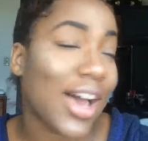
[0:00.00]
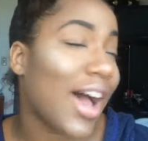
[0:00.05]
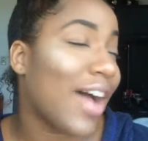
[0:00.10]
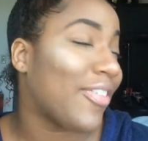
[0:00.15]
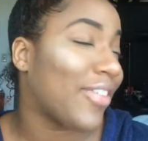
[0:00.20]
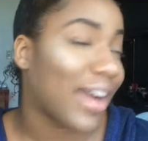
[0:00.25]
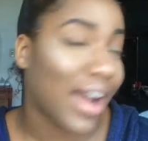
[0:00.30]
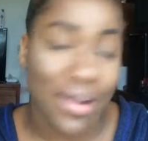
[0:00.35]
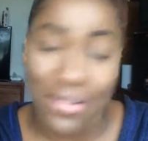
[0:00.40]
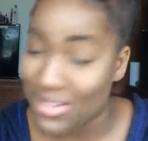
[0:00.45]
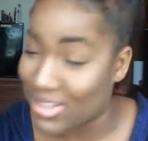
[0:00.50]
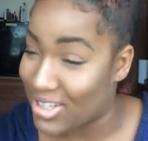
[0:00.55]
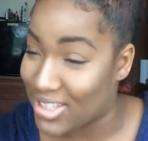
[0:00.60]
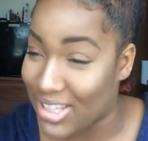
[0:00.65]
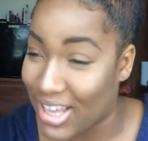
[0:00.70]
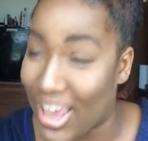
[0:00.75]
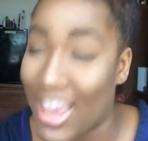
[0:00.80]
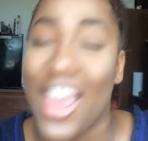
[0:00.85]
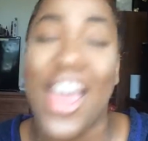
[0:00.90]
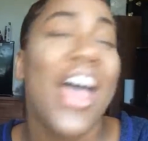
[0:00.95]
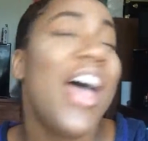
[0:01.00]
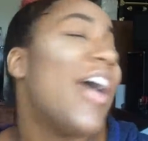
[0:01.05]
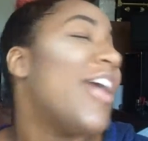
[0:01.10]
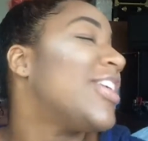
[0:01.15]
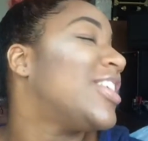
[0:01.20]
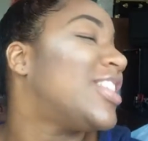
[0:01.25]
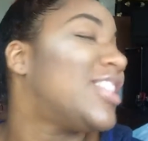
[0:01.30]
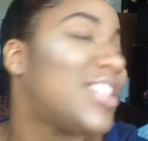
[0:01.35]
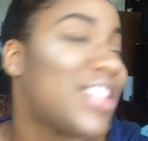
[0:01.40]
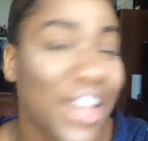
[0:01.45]
I forgot what I was gonna say.
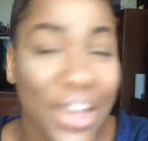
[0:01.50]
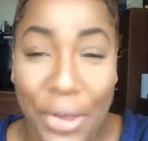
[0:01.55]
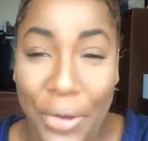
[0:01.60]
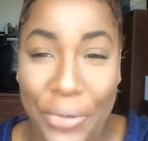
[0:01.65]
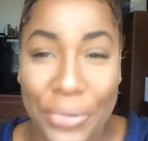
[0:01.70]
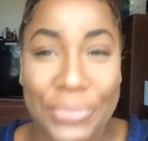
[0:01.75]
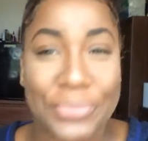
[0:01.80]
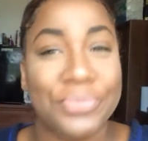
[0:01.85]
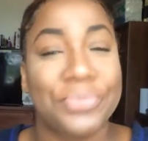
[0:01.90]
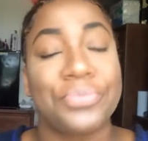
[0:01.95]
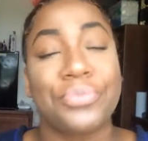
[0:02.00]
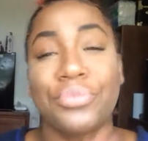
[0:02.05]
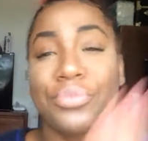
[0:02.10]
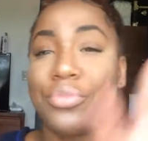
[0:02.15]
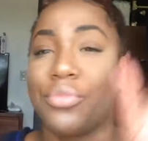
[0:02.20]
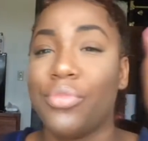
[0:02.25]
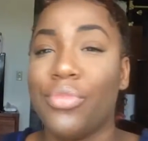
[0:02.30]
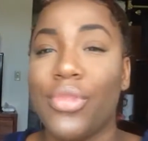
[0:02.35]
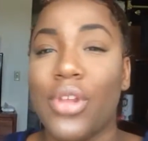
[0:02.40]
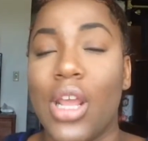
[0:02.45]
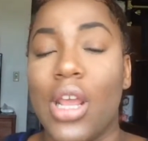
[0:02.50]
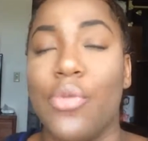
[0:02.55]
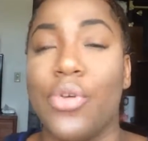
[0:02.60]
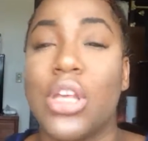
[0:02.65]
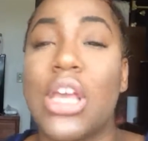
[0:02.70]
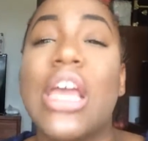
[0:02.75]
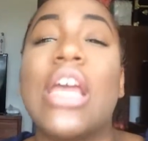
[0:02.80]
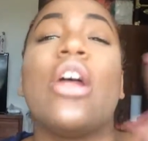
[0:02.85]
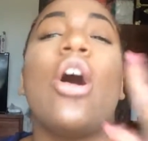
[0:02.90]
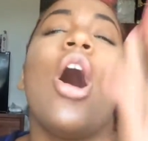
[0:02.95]
So,
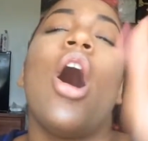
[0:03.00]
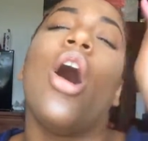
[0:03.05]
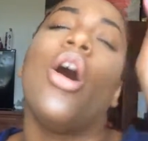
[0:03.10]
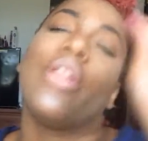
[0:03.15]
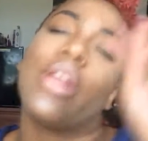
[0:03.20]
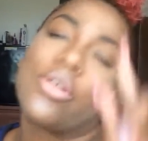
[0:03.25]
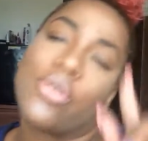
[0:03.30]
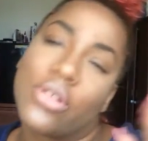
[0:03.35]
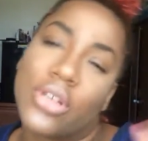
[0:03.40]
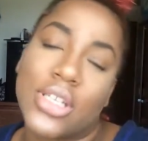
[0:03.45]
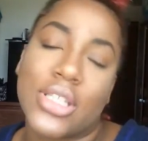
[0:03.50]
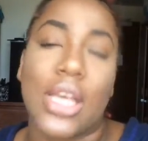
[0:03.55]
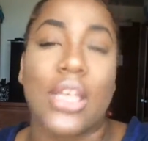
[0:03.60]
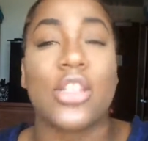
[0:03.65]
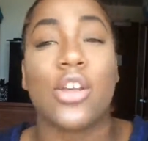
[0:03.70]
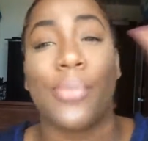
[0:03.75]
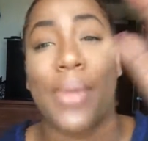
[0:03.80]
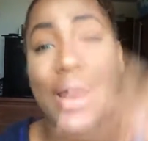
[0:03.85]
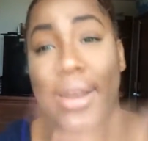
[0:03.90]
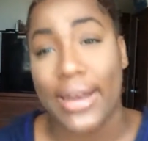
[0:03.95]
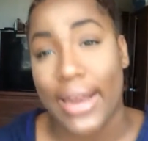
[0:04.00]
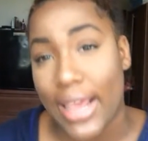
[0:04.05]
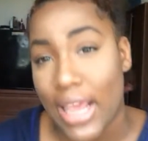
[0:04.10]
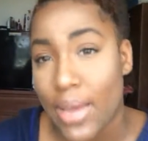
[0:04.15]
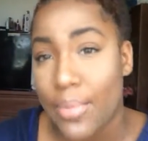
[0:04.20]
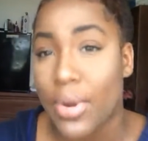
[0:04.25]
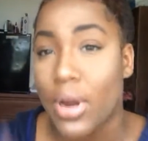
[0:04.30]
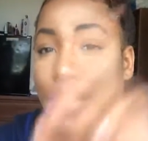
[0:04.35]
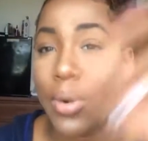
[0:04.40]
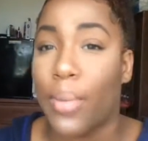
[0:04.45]
and all that's what I'm gonna say. So my
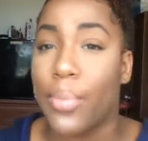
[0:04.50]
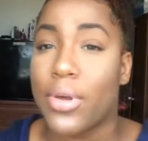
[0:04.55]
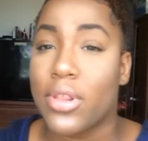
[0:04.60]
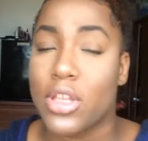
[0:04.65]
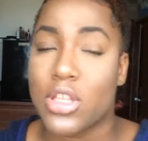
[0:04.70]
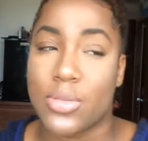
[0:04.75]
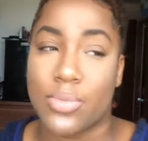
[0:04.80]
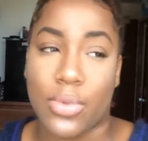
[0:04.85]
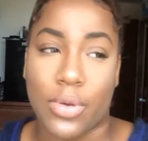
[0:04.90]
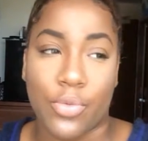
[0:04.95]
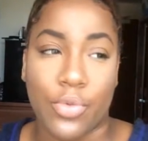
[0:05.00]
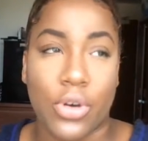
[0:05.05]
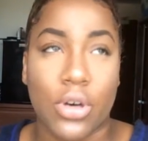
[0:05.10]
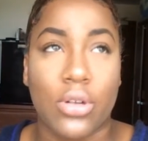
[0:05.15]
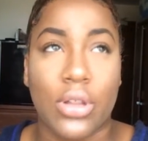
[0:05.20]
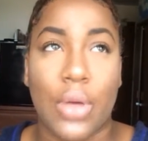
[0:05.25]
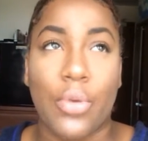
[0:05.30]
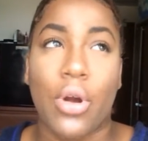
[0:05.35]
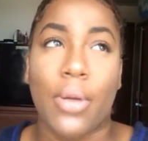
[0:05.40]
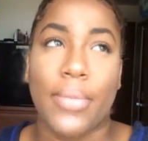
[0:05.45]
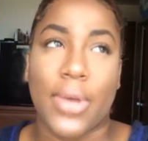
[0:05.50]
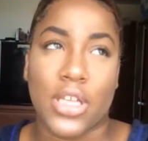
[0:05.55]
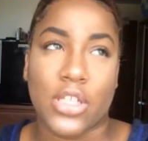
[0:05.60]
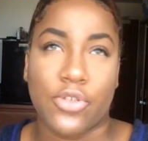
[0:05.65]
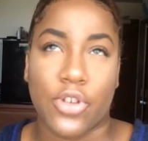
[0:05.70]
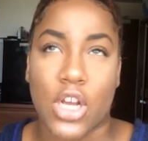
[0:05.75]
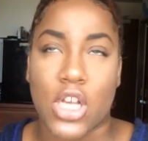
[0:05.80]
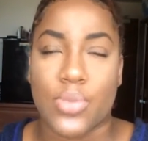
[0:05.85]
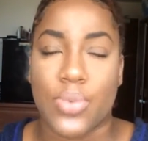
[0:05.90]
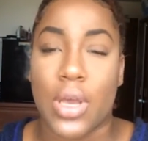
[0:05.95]
neighbor, my brothers, well, they weren't best
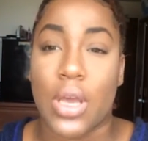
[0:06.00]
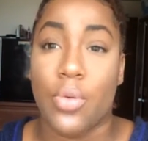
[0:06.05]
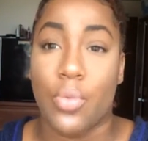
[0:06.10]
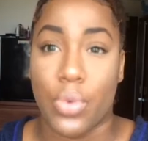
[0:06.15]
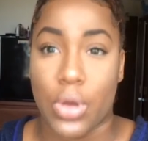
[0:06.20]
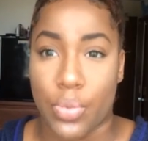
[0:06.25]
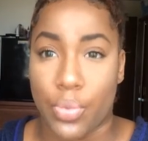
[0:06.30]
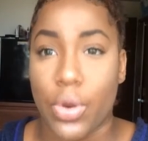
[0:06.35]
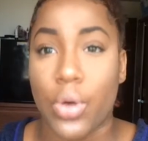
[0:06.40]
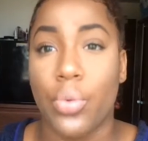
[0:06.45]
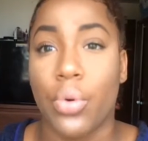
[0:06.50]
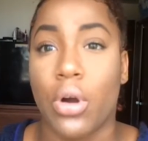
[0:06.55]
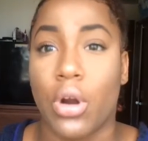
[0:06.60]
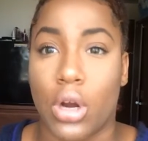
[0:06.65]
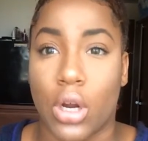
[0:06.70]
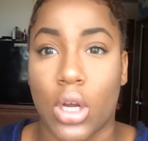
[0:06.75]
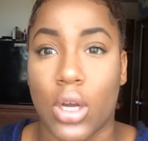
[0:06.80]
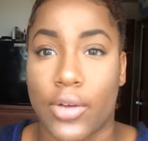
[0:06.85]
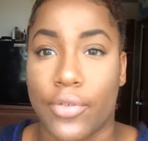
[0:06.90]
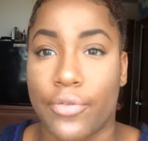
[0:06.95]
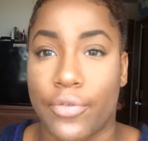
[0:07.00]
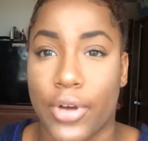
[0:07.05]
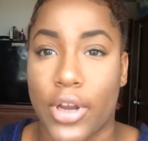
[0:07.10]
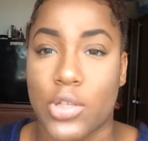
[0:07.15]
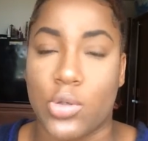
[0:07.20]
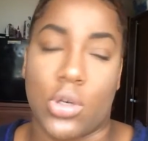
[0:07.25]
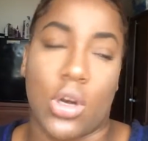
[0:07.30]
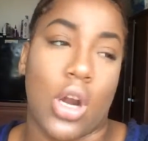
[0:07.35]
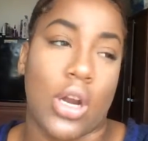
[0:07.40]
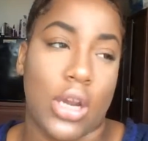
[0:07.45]
friends, but we were good
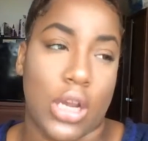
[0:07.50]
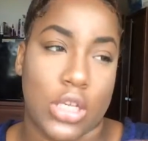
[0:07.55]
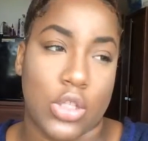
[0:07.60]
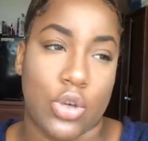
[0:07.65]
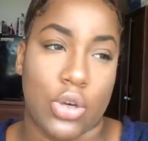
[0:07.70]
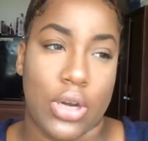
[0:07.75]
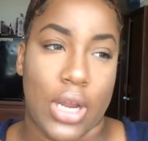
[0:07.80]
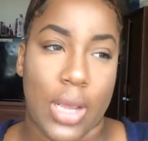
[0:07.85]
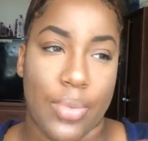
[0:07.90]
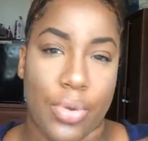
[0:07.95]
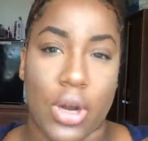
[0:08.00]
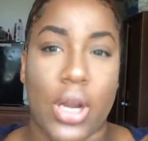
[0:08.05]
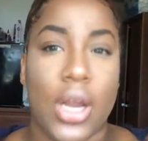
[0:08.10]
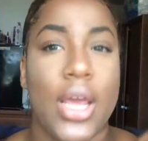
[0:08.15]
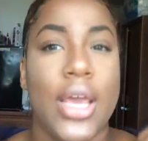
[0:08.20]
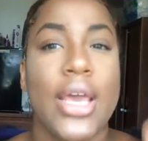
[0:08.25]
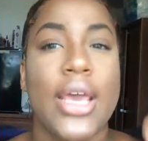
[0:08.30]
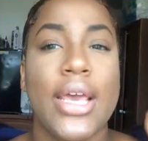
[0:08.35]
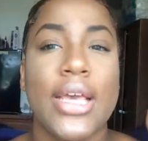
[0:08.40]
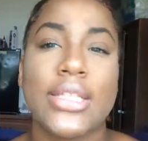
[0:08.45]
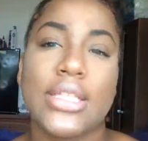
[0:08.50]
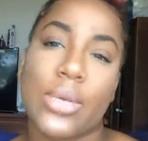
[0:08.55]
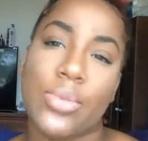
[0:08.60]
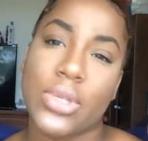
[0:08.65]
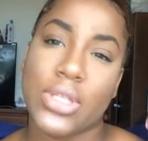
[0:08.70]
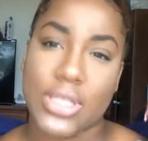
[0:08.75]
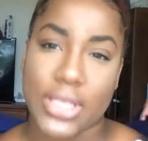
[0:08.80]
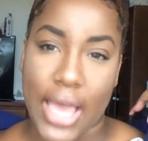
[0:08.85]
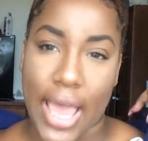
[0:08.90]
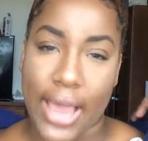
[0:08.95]
friends with our next door neighbor. His name
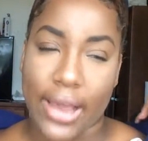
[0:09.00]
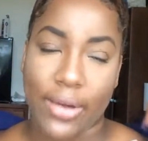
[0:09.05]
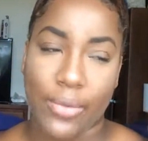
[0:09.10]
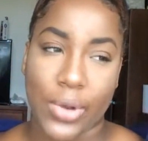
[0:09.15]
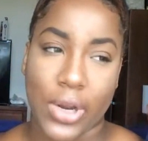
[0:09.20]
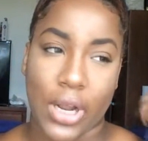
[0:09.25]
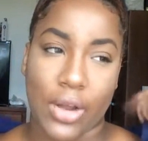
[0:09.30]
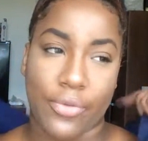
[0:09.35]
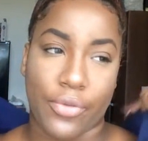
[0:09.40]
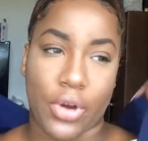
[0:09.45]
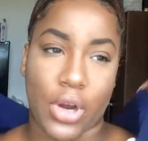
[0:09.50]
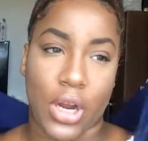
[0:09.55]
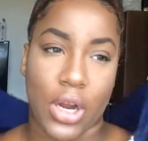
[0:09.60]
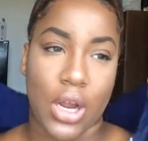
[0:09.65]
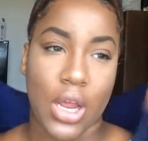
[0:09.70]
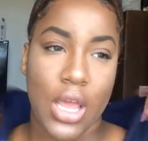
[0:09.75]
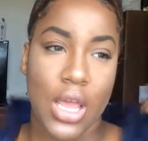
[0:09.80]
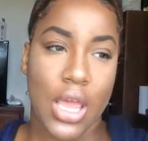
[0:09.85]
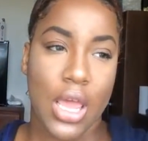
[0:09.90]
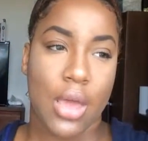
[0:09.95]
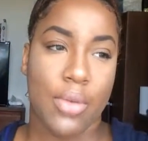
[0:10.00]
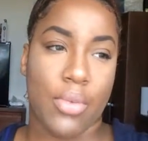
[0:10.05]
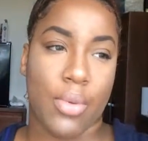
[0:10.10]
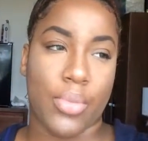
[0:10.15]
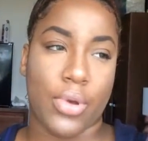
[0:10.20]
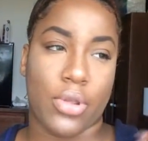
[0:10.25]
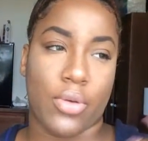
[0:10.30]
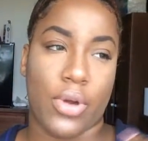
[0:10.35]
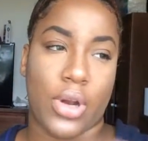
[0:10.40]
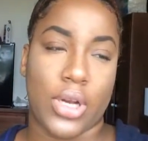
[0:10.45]
was Zach or whatever. Him and my
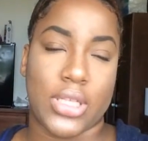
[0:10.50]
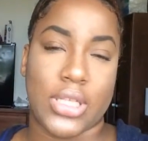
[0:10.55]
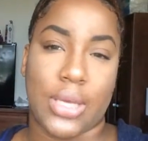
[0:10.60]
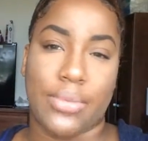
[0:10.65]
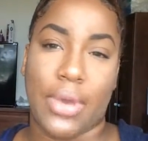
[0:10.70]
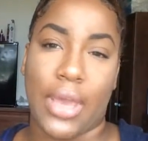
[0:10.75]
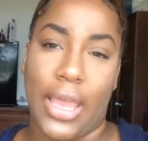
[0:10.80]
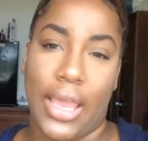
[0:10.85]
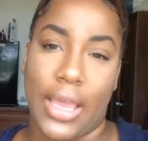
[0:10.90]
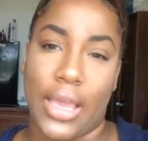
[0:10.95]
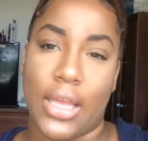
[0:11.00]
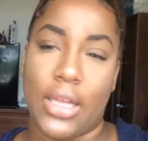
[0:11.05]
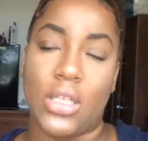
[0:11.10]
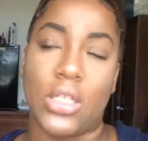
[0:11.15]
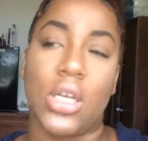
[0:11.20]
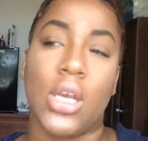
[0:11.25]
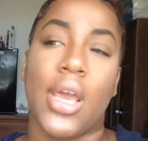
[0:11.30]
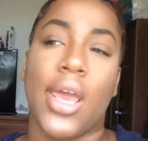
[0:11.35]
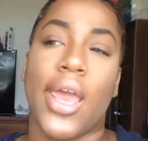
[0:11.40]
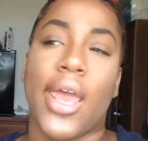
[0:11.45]
brother around the same age.